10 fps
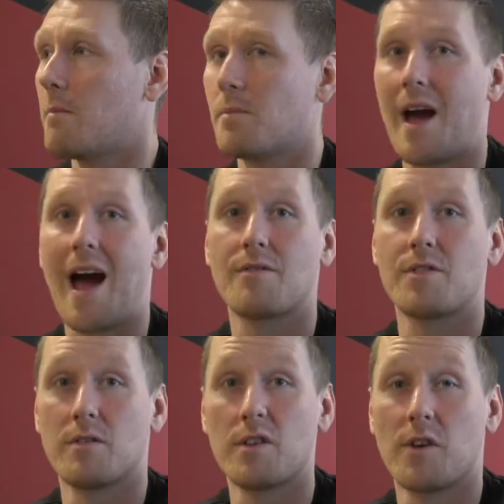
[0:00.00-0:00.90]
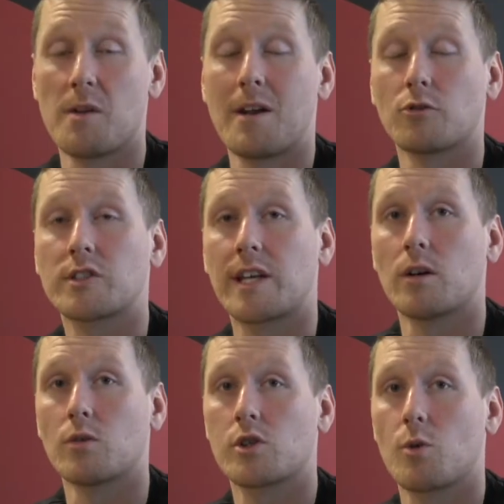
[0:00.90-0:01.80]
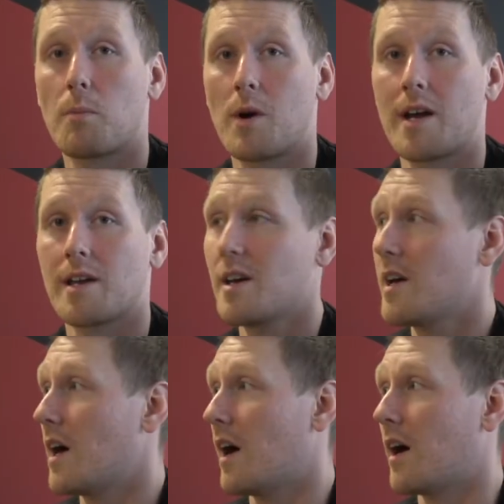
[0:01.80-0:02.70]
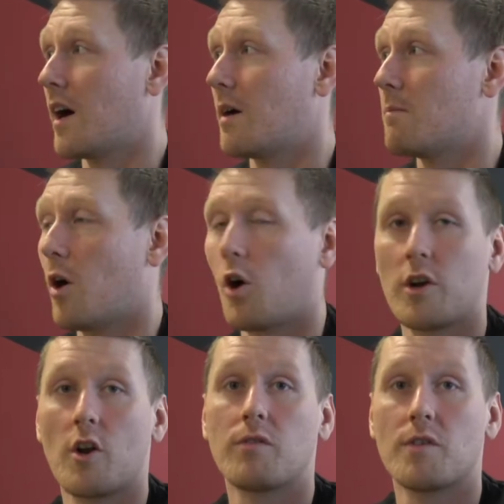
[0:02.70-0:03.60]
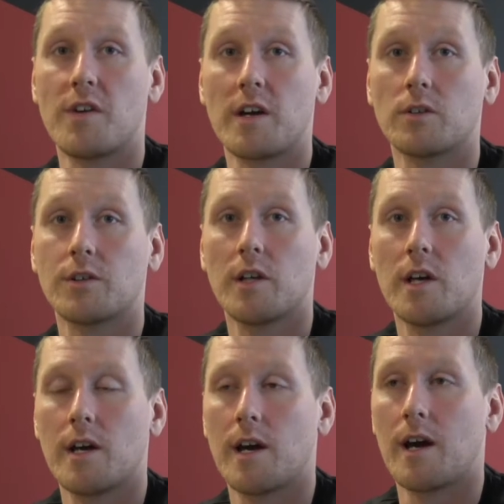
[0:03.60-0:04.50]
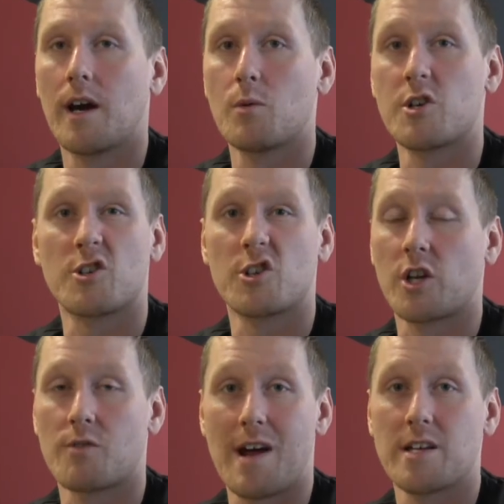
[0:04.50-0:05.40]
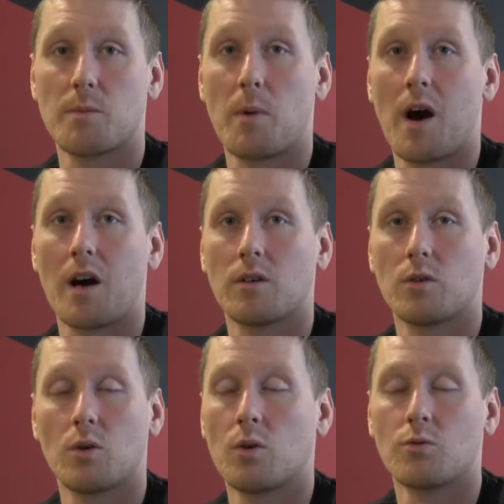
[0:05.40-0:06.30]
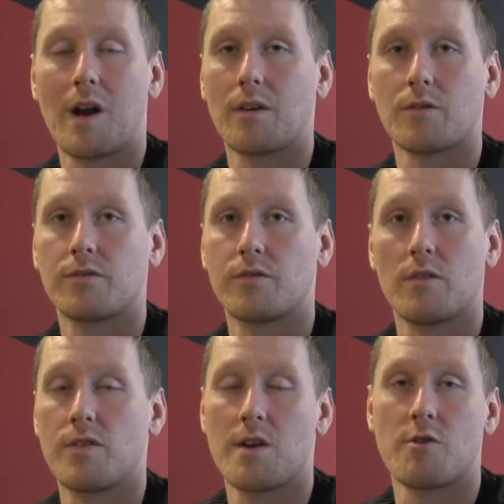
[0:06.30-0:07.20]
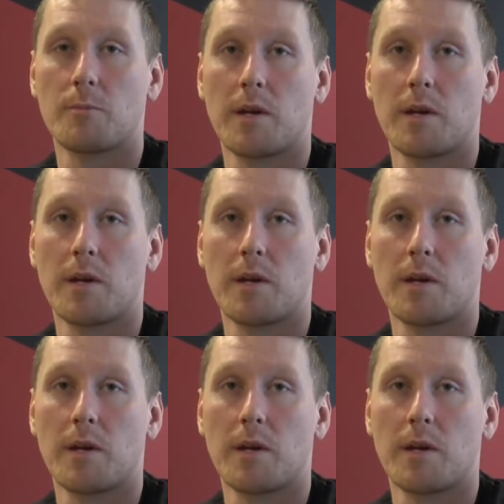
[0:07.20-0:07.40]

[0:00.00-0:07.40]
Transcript: they have the fundamental skills to operate on and off the field, which is just going to raise the bar all round for their rugby